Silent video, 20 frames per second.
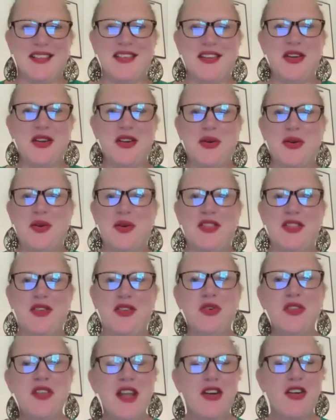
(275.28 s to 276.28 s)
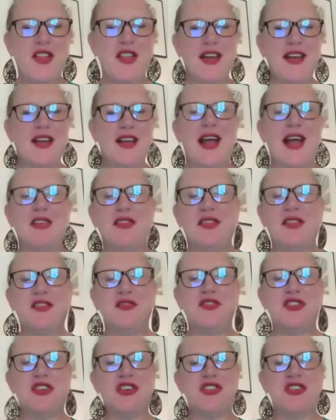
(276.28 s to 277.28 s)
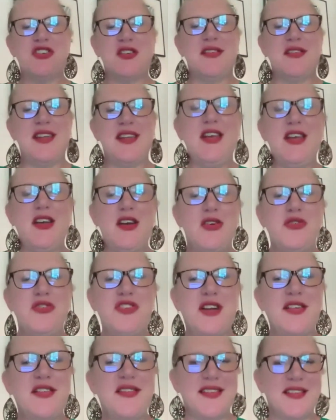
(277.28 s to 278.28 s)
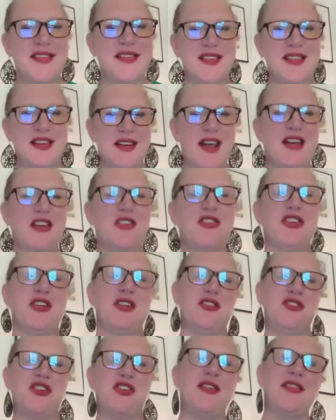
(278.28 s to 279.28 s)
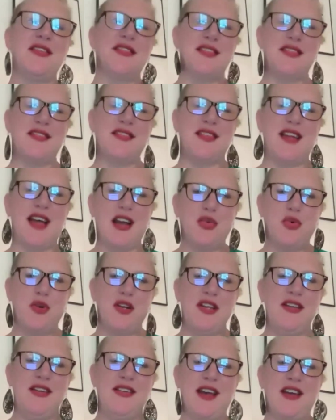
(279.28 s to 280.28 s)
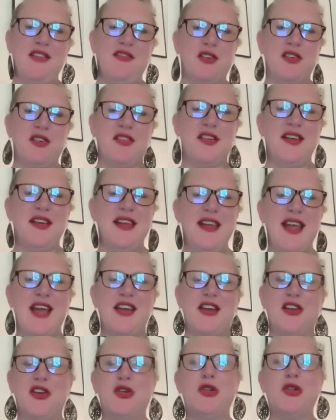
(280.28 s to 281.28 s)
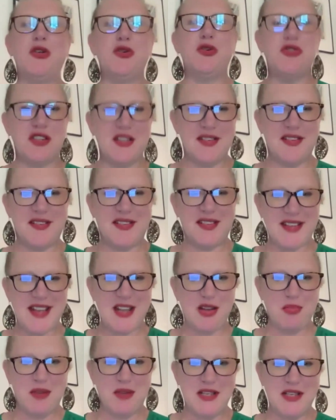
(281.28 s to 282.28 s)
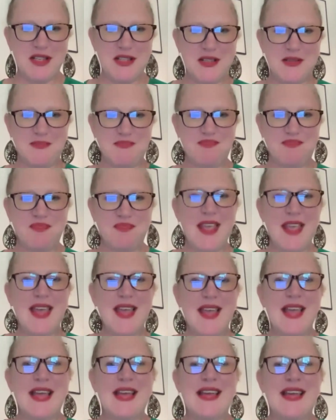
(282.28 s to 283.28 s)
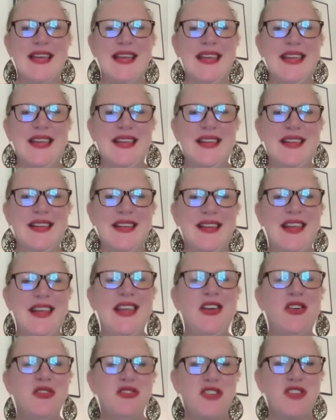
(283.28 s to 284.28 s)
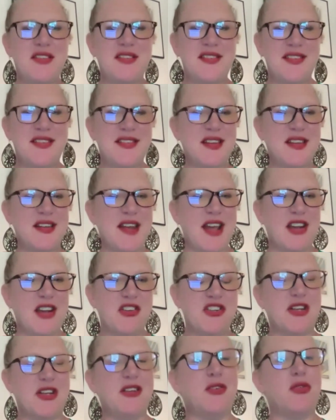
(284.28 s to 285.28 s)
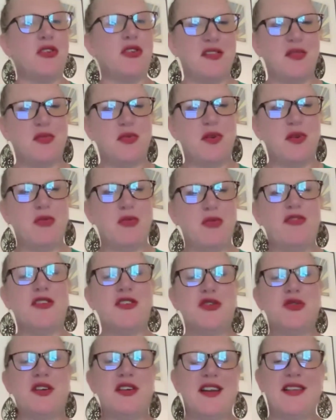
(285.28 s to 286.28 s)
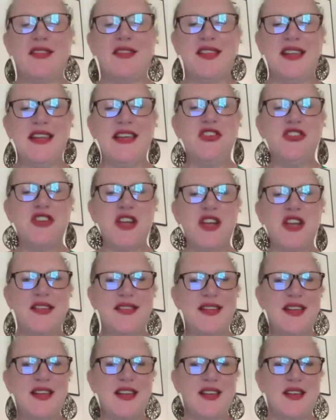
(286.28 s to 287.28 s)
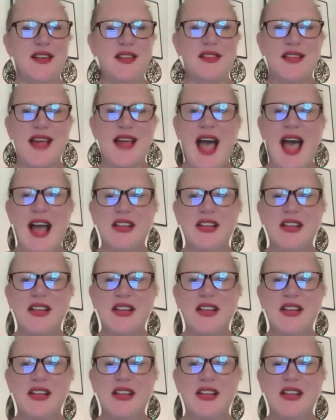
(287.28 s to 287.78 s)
So the North Carolina Council of Churches Eco Justice Connection, Justice, Equity, Diversity, and Inclusion Statement. Eco Justice Connection, or as we refer to it as EJC, is